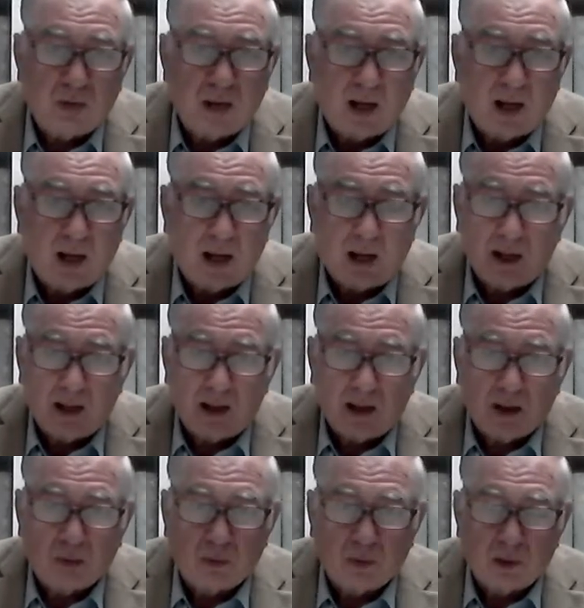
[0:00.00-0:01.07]
And
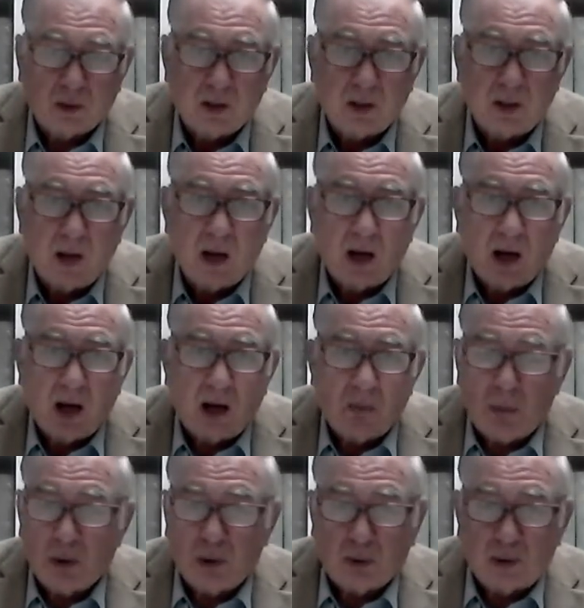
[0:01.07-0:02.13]
there was
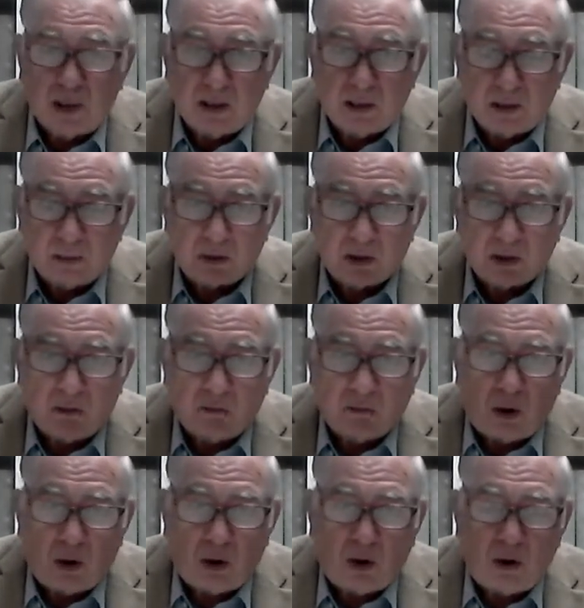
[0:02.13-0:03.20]
building that was
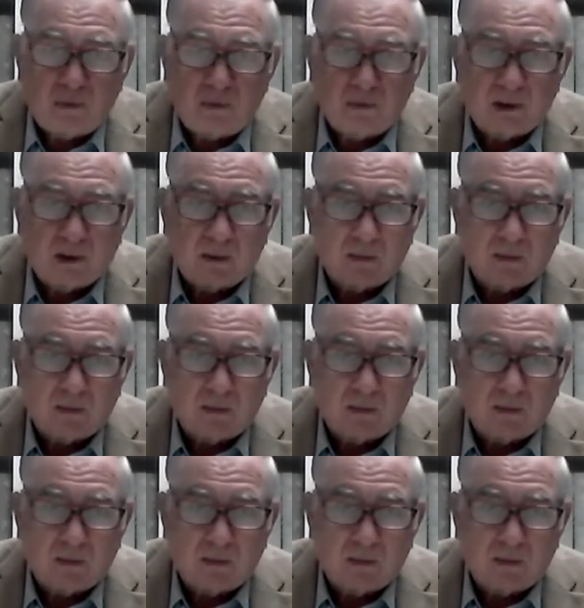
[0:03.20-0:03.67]
involved.